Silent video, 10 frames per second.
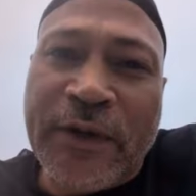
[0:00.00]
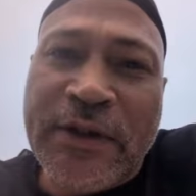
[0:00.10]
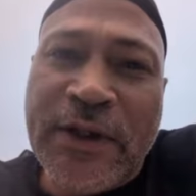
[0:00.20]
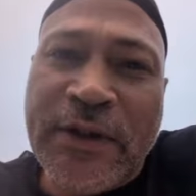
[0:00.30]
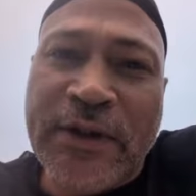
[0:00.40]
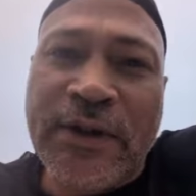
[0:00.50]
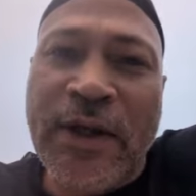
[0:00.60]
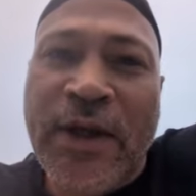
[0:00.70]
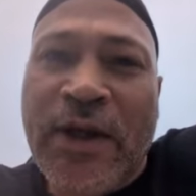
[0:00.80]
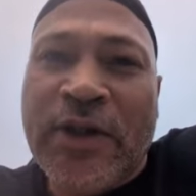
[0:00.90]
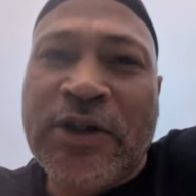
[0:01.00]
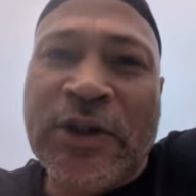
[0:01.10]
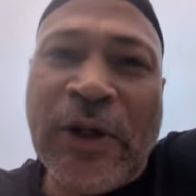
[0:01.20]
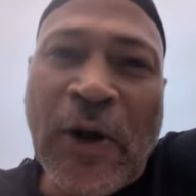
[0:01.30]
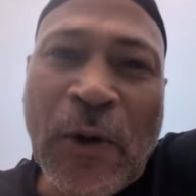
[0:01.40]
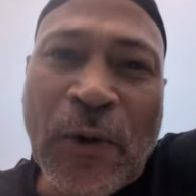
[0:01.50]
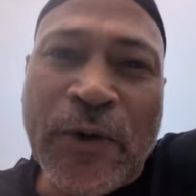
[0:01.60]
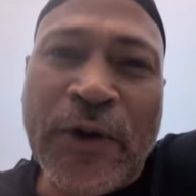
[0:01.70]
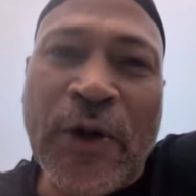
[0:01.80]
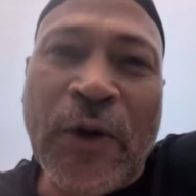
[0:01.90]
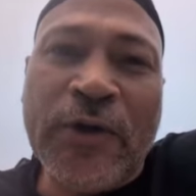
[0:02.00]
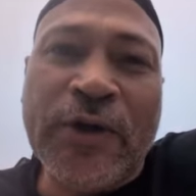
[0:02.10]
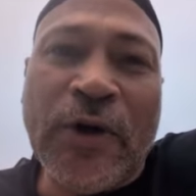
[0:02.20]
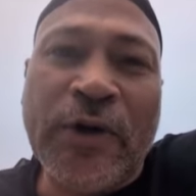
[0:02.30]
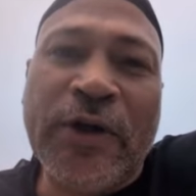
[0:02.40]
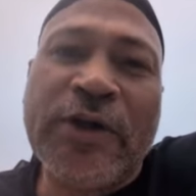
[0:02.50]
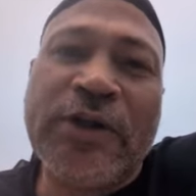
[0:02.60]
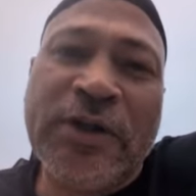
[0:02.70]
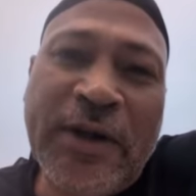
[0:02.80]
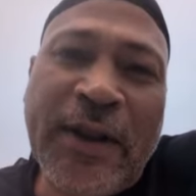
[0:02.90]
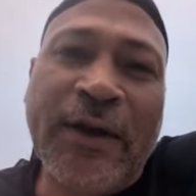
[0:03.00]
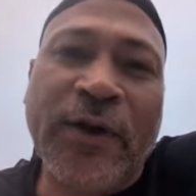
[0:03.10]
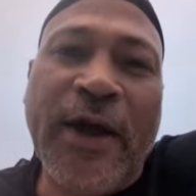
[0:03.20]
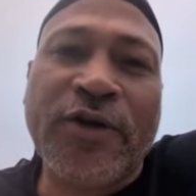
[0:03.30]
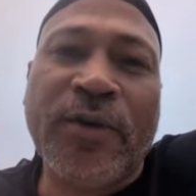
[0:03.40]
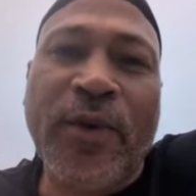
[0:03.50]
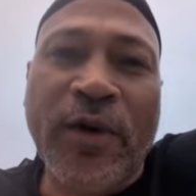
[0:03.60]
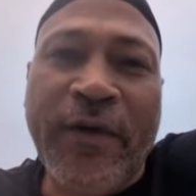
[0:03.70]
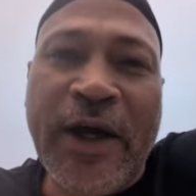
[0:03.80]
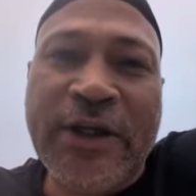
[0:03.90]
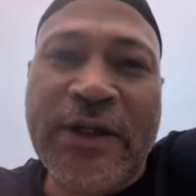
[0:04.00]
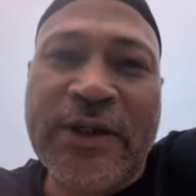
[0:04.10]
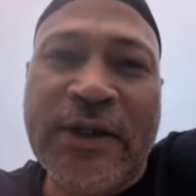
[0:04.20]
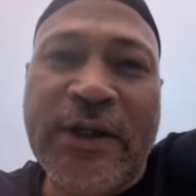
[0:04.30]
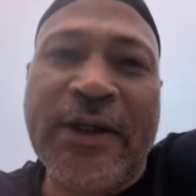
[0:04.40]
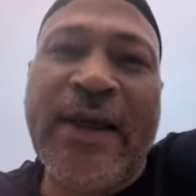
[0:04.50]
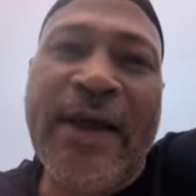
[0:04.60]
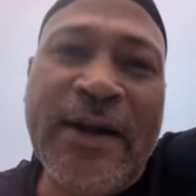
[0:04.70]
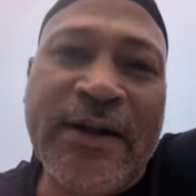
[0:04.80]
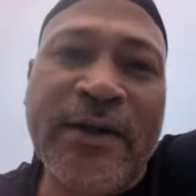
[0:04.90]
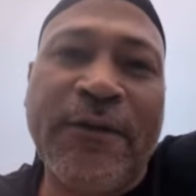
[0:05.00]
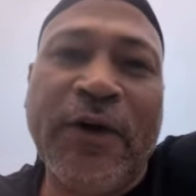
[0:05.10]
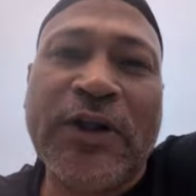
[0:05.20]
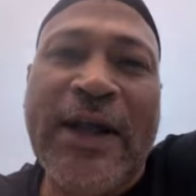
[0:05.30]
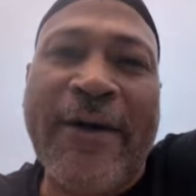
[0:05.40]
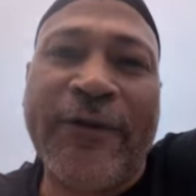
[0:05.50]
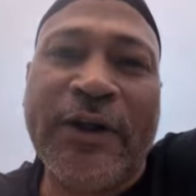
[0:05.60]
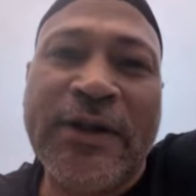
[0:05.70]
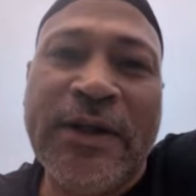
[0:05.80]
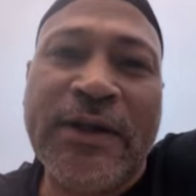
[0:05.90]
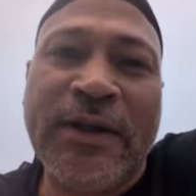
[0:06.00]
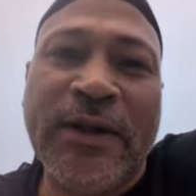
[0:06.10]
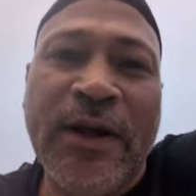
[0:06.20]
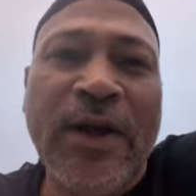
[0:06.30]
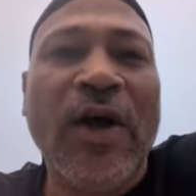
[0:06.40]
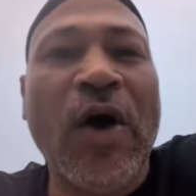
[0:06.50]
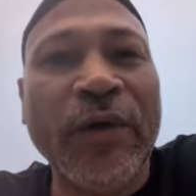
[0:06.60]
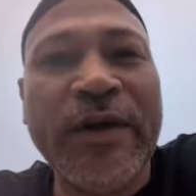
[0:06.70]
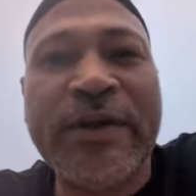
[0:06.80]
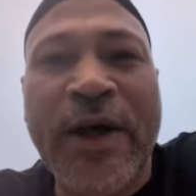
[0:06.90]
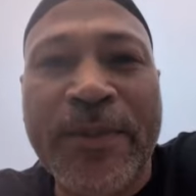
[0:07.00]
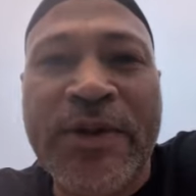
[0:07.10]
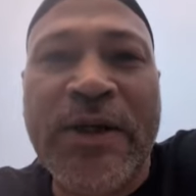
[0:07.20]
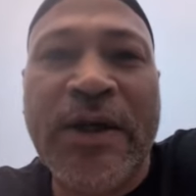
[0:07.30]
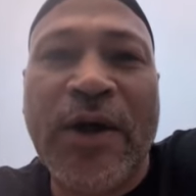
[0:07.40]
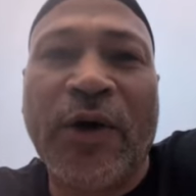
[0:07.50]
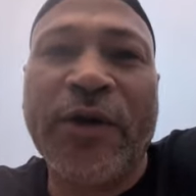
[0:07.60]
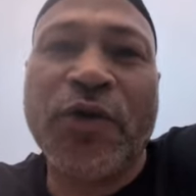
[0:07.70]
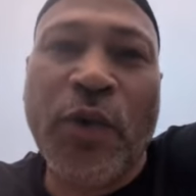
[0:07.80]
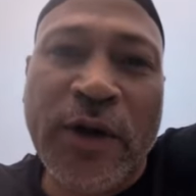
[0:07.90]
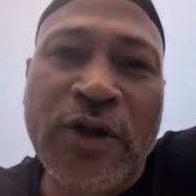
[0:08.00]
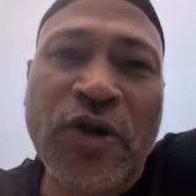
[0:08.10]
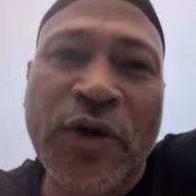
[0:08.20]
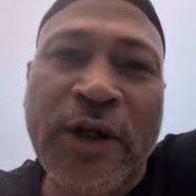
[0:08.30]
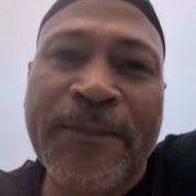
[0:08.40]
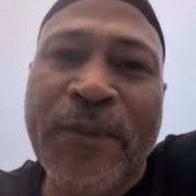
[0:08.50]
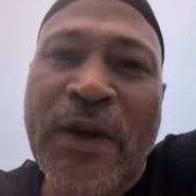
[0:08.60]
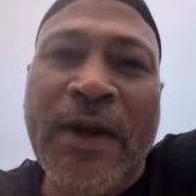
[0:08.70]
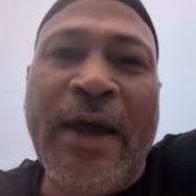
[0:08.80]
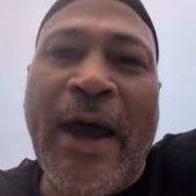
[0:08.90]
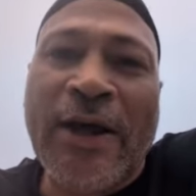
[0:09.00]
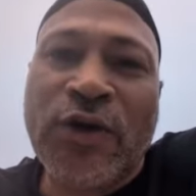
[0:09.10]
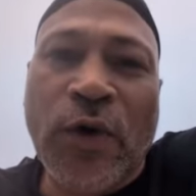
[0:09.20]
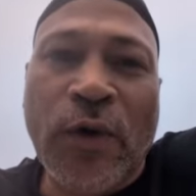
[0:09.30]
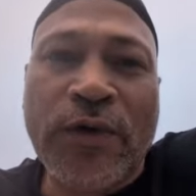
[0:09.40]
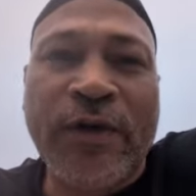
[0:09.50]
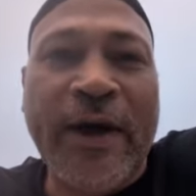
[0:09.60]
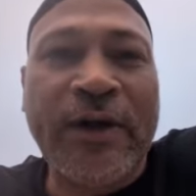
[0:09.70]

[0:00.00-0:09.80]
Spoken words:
off the season slow, you know, so there's that little extra motivation to head into the first half of the season on this uptick, on this winning streak. Astros have